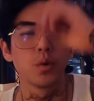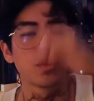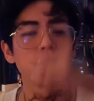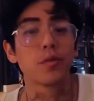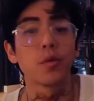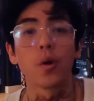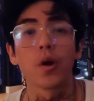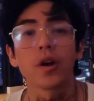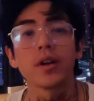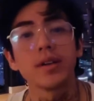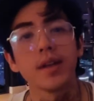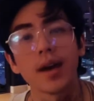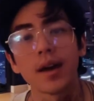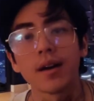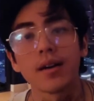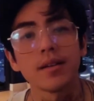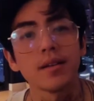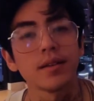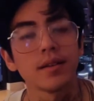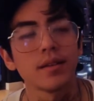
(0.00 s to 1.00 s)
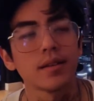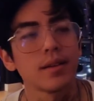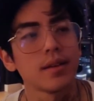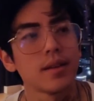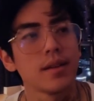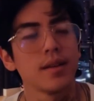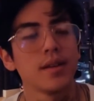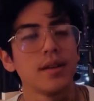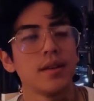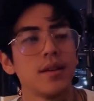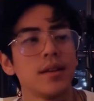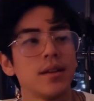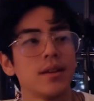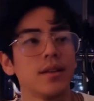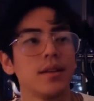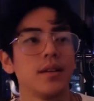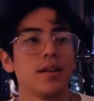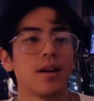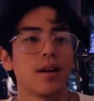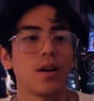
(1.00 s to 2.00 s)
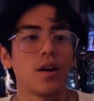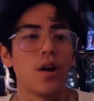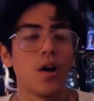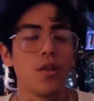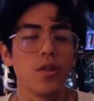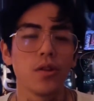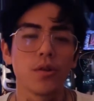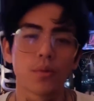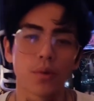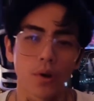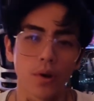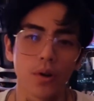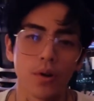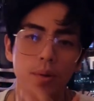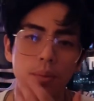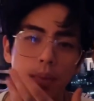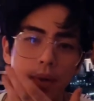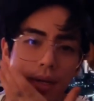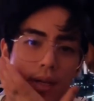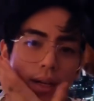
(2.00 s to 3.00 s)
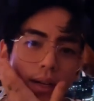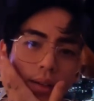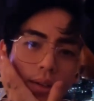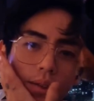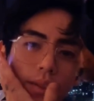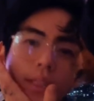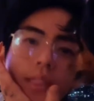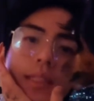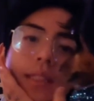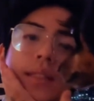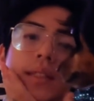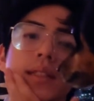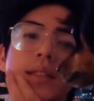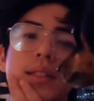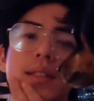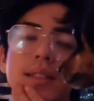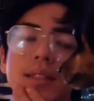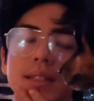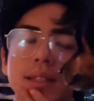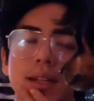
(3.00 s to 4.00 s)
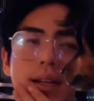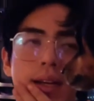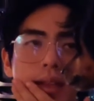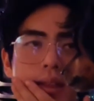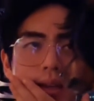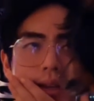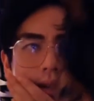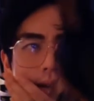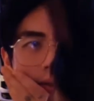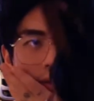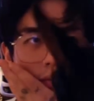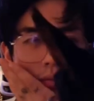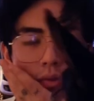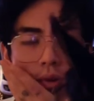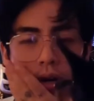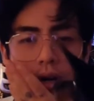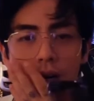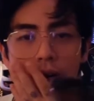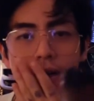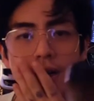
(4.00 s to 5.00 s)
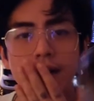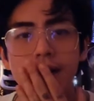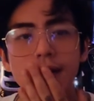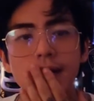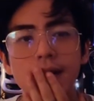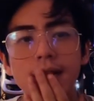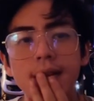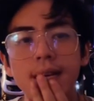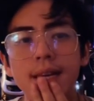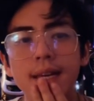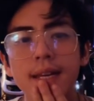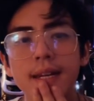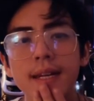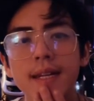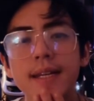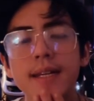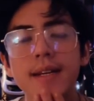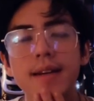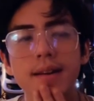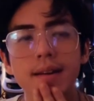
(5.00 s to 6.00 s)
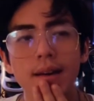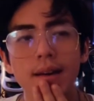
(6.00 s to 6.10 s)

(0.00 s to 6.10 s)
would have worked out on the road, but I think I was wrong. And